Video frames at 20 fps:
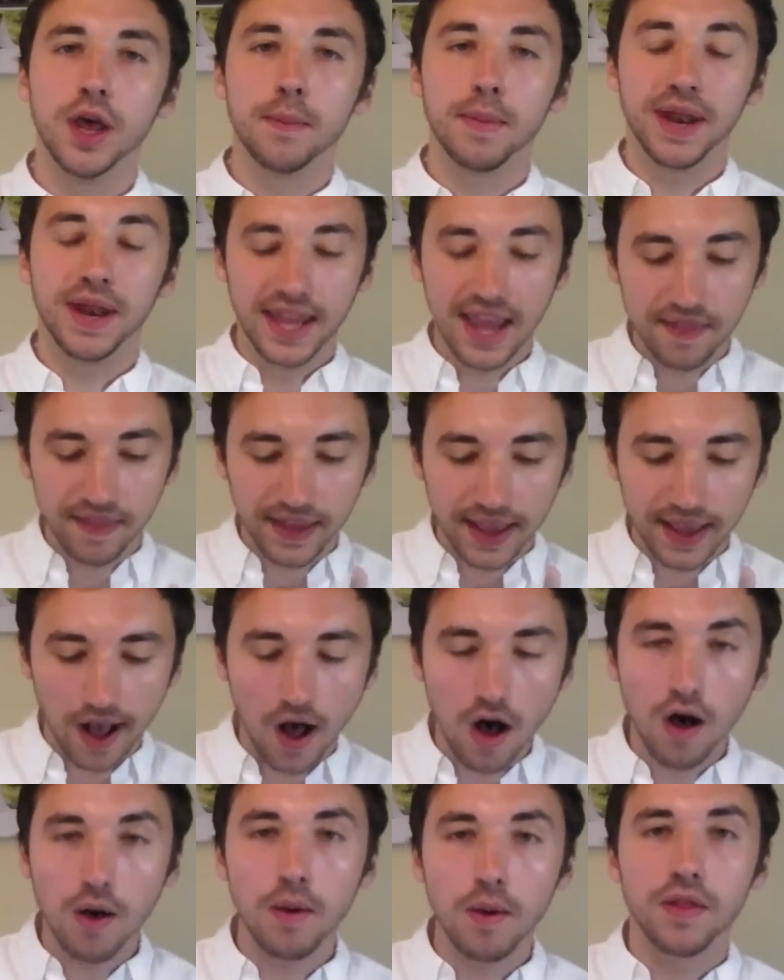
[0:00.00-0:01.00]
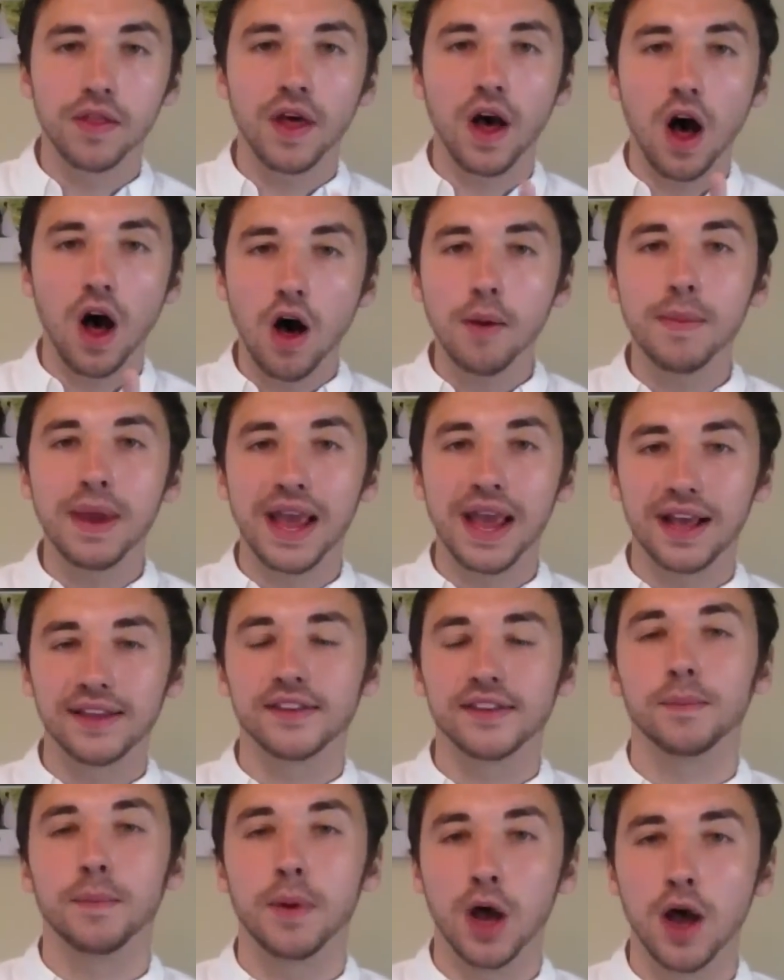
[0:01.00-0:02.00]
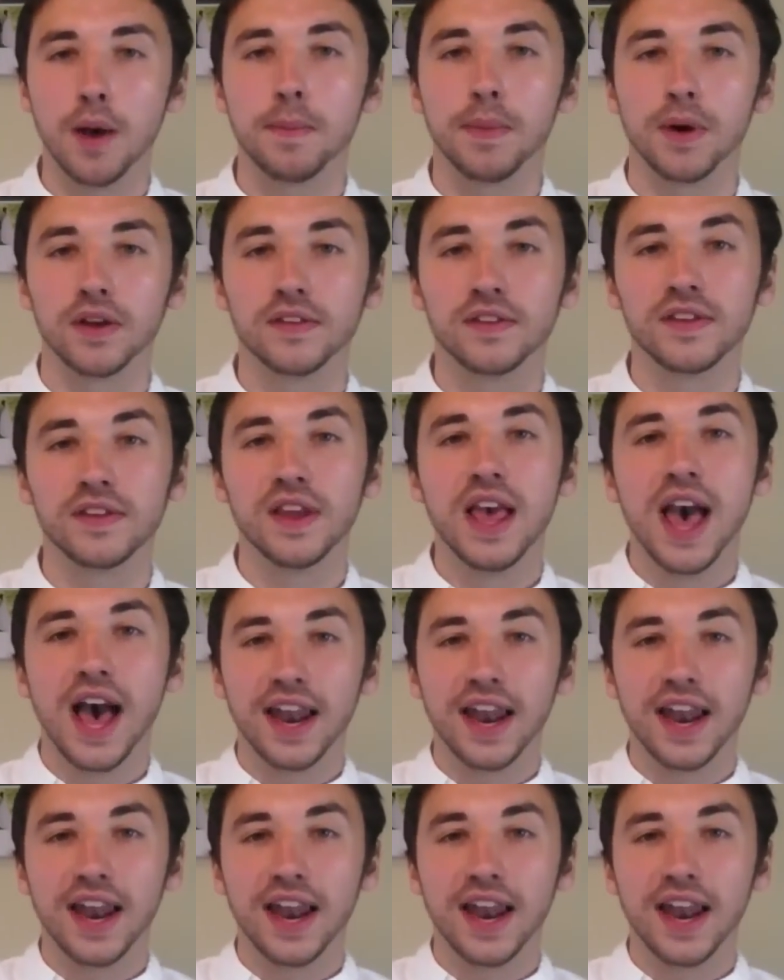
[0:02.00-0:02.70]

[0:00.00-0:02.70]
But again, the army has a purpose